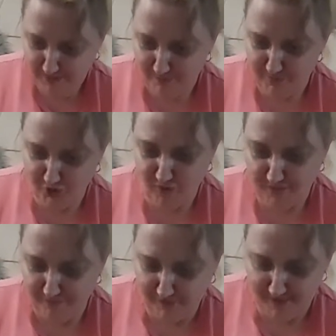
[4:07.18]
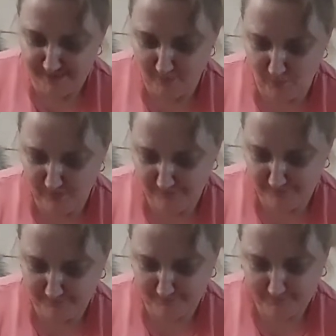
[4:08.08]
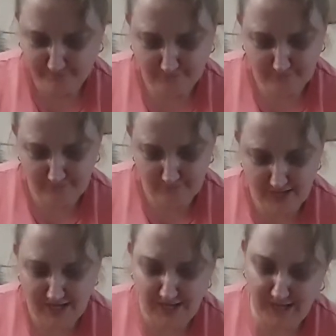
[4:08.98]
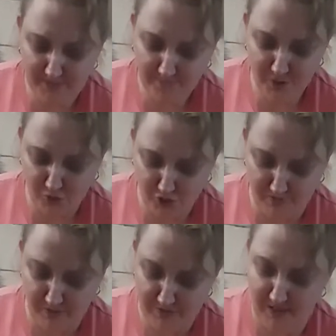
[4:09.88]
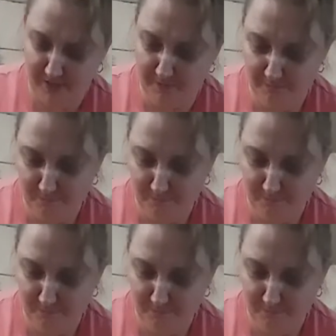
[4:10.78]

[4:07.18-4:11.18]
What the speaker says: I'm sure I can find somewhere. And again, DR Otek.